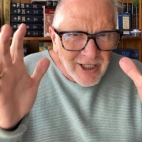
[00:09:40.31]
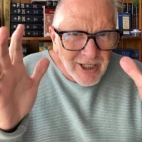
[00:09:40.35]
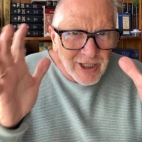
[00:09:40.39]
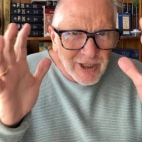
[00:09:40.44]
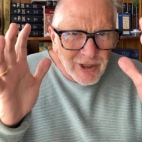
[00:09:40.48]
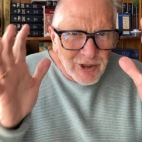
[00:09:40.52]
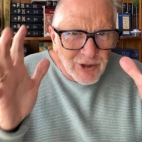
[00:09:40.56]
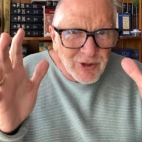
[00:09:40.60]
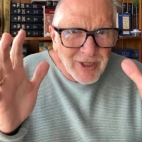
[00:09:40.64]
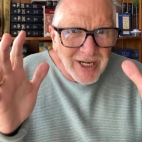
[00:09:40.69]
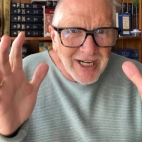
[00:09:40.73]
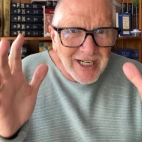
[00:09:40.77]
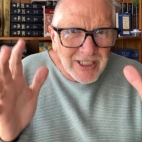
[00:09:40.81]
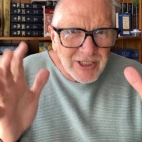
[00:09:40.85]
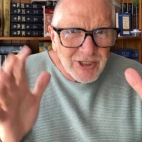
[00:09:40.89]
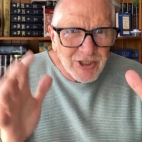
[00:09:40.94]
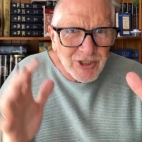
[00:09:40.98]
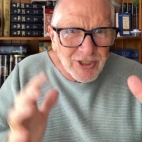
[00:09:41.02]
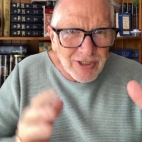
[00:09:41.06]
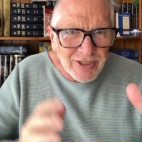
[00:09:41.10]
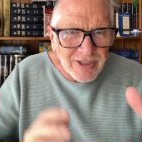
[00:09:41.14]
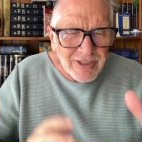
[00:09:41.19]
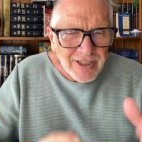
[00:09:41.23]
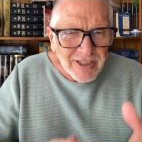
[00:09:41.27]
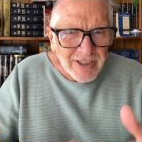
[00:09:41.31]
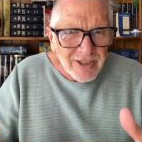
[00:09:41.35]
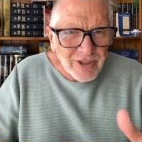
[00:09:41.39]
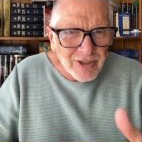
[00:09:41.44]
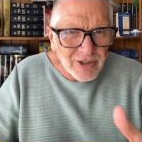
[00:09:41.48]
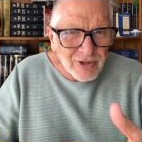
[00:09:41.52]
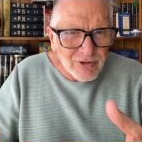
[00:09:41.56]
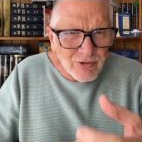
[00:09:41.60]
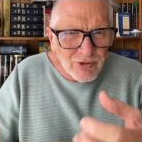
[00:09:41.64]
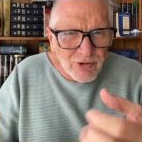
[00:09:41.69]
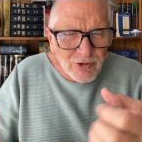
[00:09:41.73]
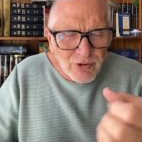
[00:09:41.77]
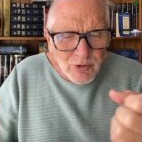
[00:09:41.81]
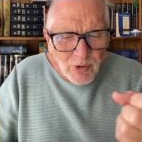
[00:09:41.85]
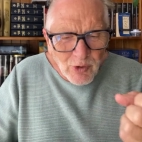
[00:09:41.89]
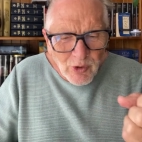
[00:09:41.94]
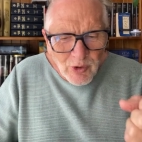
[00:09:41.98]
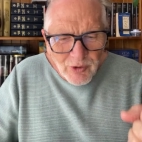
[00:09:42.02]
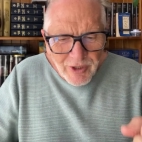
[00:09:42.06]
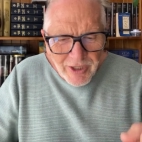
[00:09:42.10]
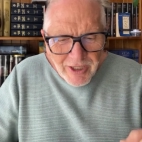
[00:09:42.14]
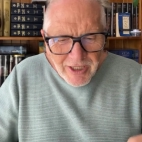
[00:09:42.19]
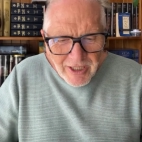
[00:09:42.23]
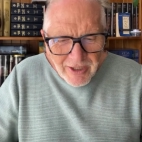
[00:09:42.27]
divine
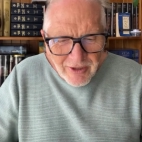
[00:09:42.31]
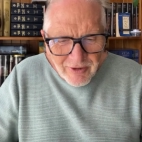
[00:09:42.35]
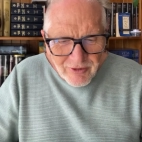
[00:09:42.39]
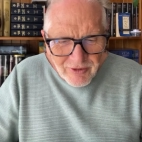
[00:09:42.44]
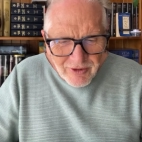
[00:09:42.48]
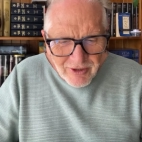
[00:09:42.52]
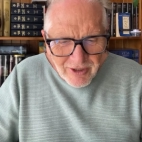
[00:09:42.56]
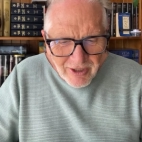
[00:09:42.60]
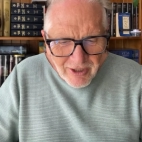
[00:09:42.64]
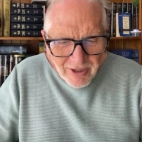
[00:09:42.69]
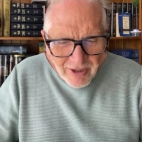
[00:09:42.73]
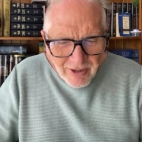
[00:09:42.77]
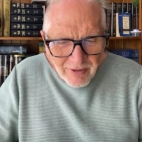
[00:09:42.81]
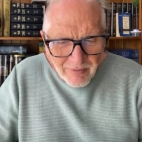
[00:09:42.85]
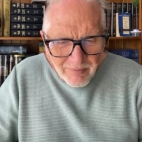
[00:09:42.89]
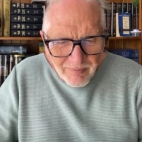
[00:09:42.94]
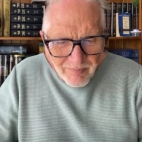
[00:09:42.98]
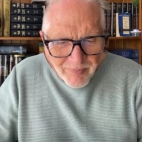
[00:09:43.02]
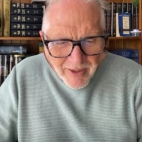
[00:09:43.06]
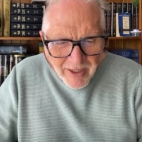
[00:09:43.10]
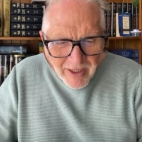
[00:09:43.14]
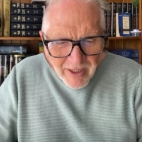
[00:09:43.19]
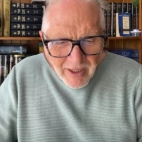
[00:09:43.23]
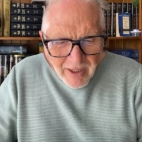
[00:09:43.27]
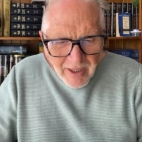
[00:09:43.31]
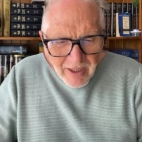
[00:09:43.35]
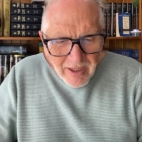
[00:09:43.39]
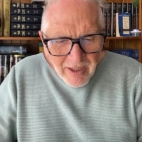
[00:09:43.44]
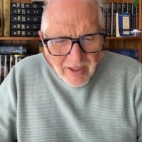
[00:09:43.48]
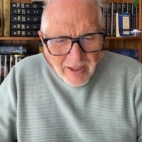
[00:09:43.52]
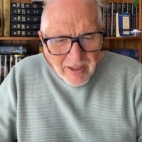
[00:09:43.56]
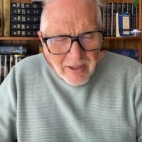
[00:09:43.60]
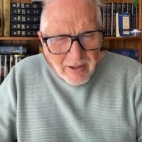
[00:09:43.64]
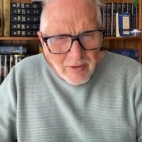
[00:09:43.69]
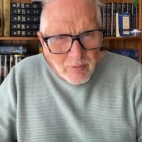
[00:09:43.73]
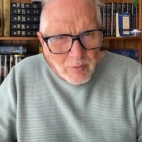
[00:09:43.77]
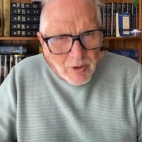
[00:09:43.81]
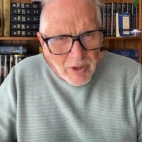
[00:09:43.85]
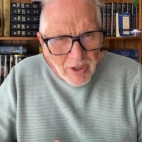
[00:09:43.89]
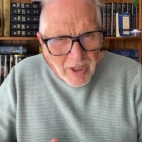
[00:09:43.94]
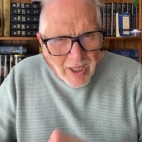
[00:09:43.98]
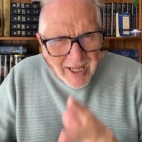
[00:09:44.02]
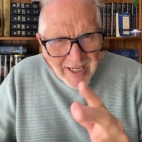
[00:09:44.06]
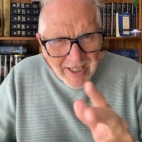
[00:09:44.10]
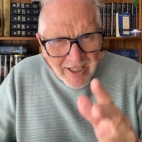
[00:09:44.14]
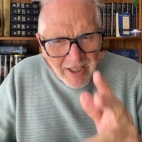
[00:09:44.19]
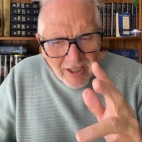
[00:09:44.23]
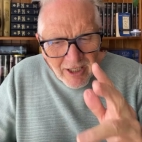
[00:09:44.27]
magnetic attraction that is
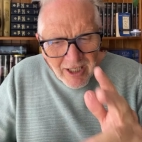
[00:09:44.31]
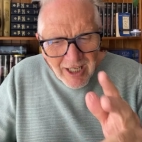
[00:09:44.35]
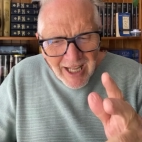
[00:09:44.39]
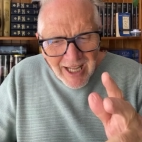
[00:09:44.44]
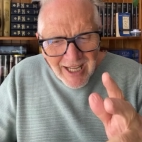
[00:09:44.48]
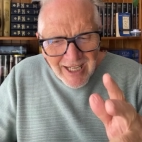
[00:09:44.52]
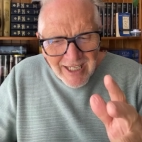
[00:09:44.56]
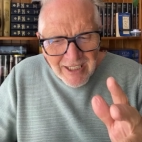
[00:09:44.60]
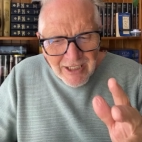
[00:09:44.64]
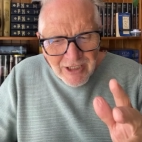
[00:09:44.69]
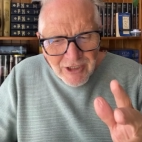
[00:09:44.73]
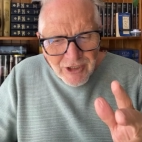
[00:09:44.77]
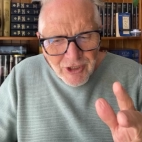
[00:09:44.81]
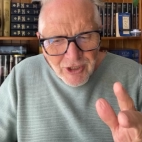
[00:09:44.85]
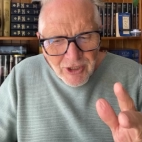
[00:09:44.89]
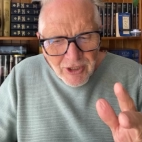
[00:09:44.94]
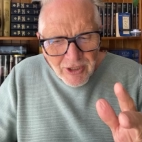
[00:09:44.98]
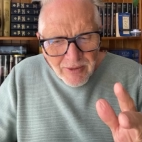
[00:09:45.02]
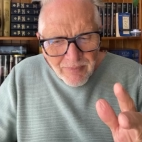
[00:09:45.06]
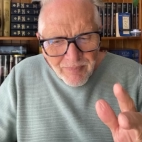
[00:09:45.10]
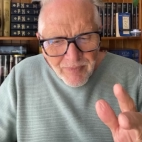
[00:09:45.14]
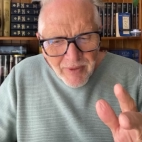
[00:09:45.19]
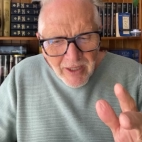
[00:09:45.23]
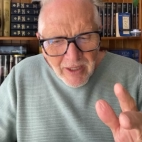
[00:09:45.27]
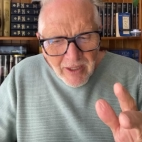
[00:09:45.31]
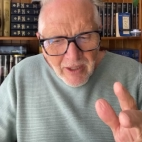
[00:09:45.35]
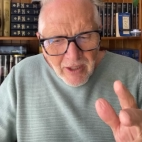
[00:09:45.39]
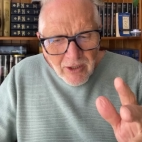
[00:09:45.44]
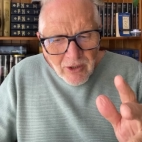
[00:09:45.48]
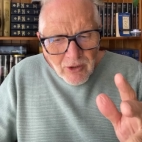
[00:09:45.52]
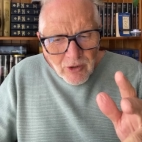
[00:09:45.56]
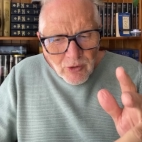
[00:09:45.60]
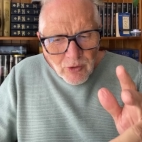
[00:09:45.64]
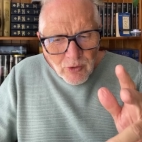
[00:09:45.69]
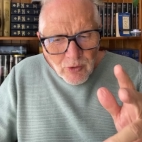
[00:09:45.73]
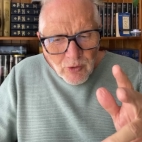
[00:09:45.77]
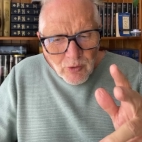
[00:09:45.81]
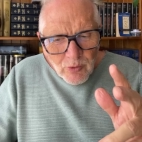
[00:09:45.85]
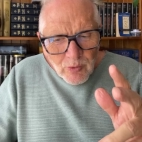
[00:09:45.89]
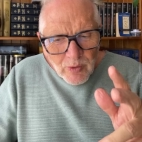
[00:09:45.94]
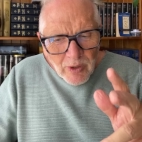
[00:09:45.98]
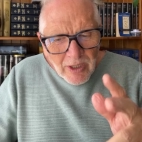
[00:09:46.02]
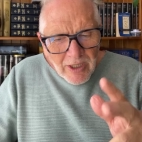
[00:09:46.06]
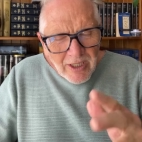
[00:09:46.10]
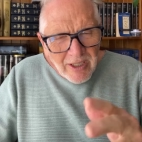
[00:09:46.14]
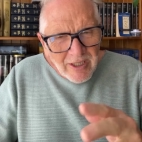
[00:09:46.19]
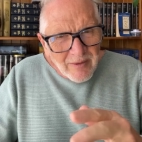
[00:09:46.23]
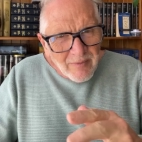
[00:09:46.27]
drawing us to Him. Uh, we're
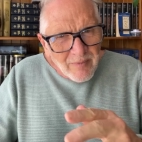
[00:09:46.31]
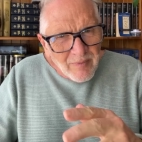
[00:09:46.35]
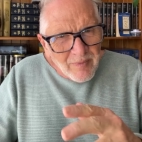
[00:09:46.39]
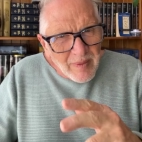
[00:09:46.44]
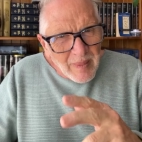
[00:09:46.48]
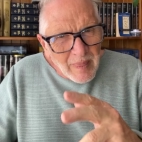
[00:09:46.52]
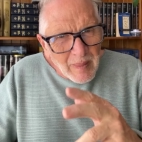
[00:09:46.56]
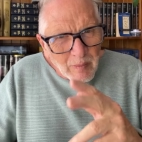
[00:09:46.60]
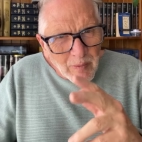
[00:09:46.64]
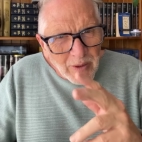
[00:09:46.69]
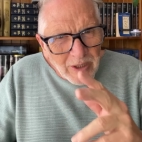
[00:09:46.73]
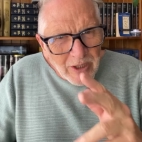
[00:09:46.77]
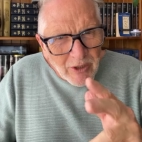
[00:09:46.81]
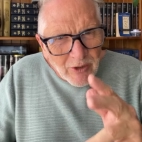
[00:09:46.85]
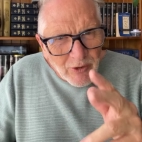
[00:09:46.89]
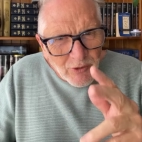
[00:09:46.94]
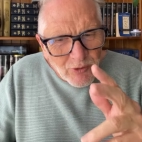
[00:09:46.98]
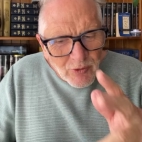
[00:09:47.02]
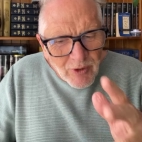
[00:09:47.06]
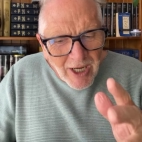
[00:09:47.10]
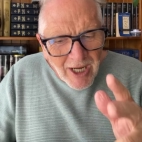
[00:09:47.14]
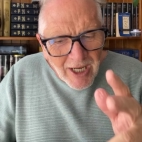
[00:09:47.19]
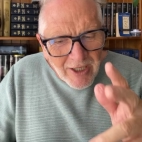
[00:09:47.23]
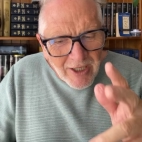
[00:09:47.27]
like Elijah,